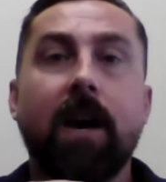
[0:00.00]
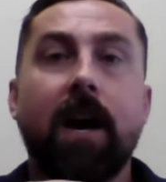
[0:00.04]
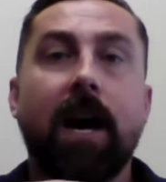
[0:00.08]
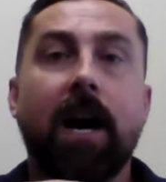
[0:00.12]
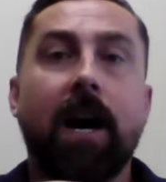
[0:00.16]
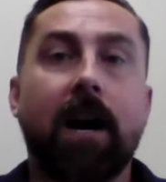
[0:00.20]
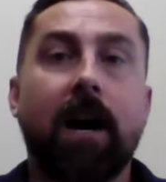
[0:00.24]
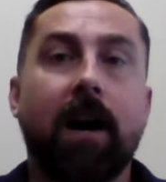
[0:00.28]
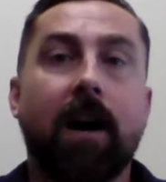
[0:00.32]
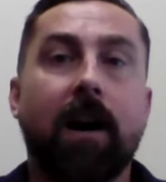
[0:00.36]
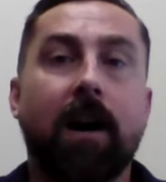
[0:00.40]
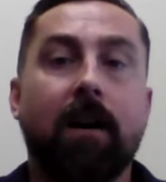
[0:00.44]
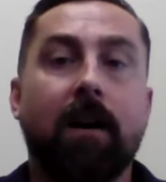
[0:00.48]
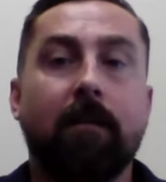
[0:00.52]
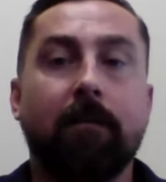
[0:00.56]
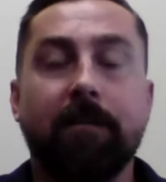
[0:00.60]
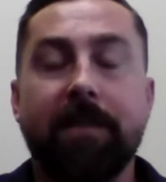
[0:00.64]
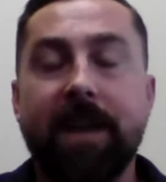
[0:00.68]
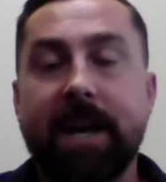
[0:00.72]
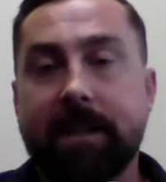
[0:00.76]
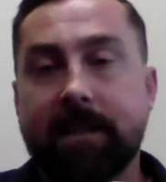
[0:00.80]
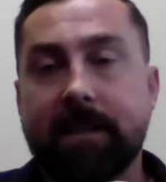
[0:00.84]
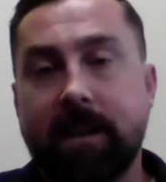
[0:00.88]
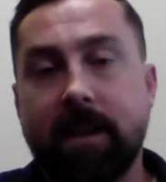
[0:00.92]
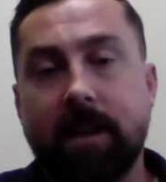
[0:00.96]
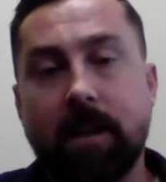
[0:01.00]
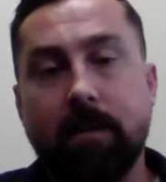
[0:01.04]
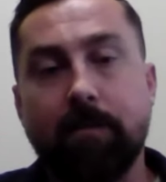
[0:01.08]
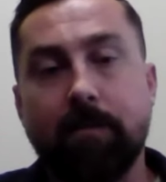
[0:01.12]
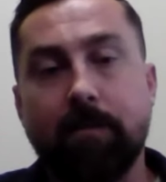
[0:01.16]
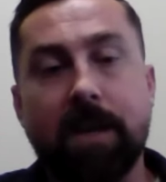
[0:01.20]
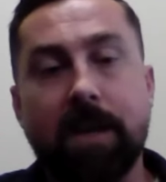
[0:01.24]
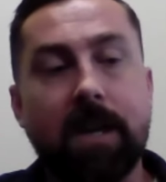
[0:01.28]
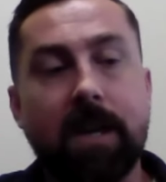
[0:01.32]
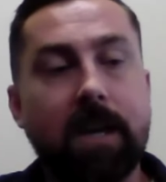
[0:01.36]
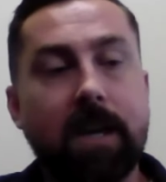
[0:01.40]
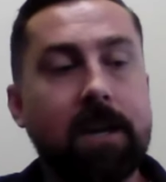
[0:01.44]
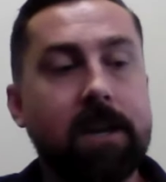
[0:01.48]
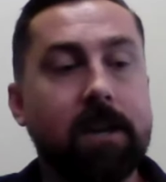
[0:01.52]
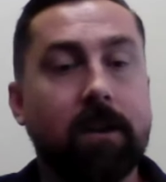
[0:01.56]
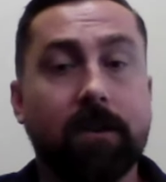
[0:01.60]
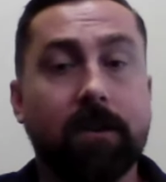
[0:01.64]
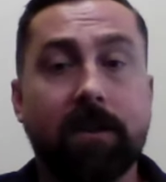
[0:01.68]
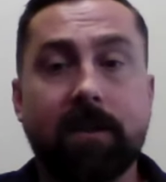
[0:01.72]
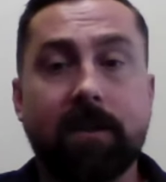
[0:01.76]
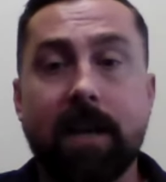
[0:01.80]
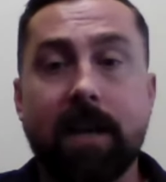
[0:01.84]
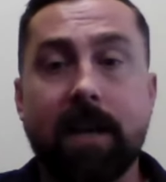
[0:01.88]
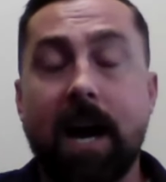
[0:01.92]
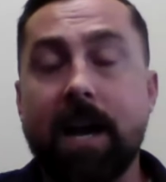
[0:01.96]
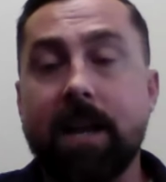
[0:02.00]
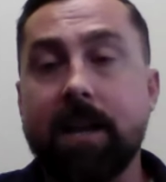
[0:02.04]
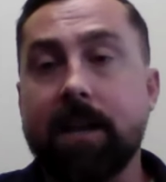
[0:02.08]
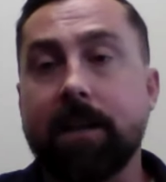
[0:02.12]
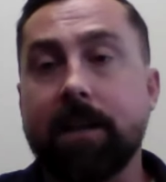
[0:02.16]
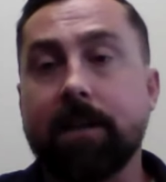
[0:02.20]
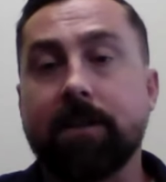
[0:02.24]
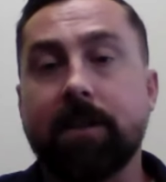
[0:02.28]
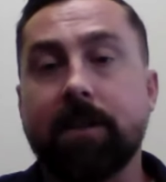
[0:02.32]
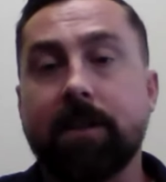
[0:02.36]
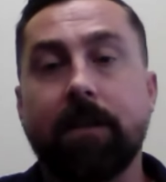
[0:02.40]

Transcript: That's going to be, you know, signage.